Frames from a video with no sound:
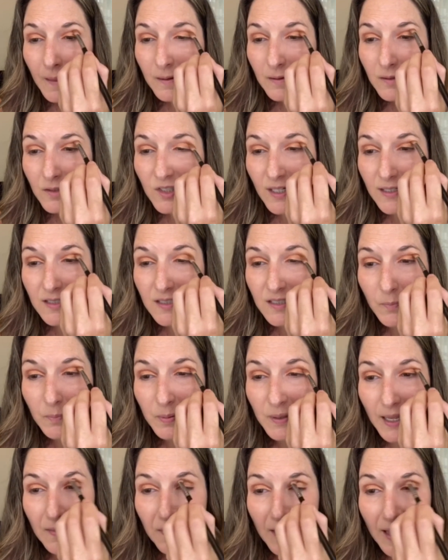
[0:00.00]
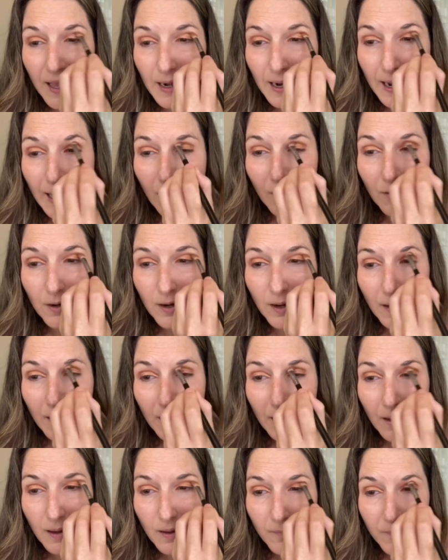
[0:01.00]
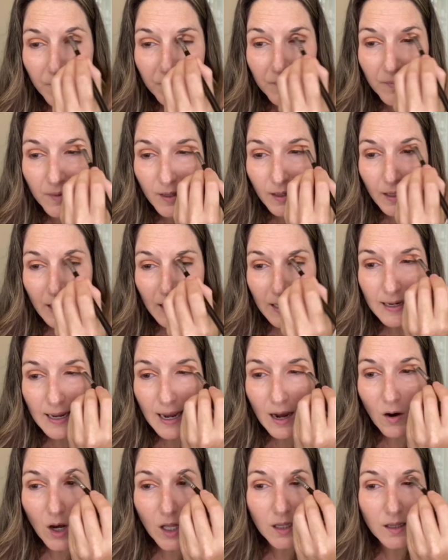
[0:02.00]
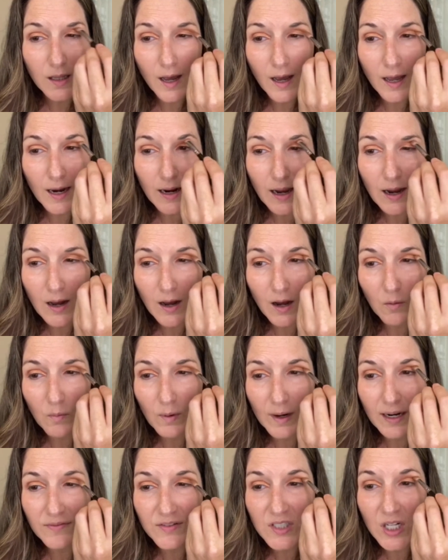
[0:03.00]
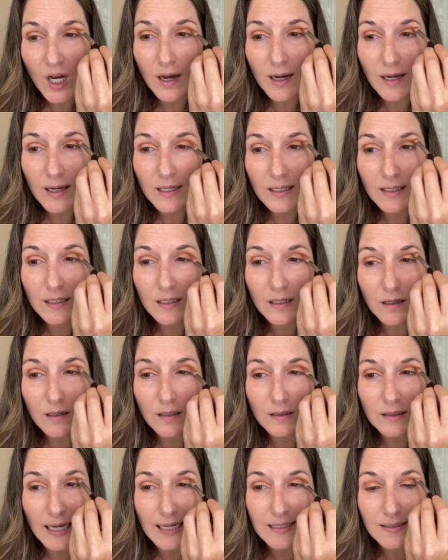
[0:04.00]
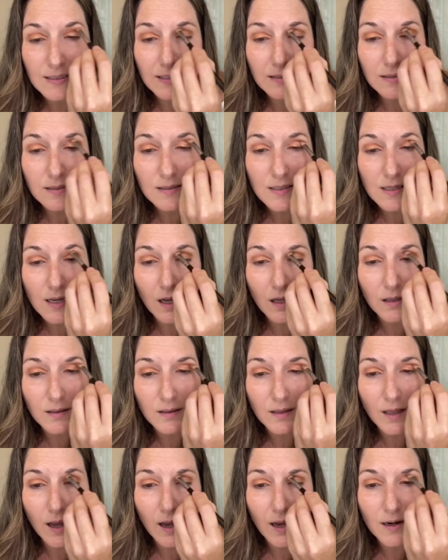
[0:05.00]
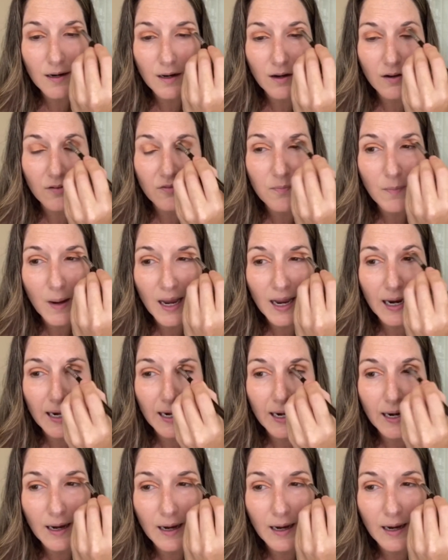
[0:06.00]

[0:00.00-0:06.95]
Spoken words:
just to blend that out. Now, when I've taught lessons, a lot of my